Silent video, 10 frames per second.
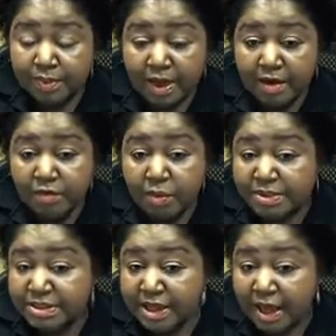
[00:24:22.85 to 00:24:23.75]
Every
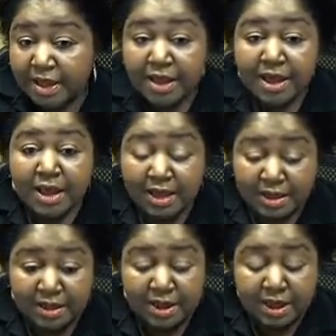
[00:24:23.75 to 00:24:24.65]
Woman's Guide at
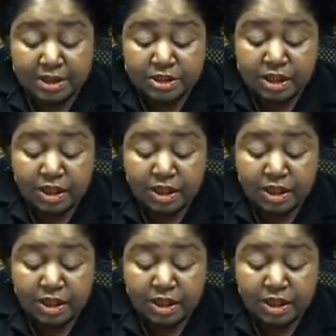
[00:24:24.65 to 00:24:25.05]
Any Age.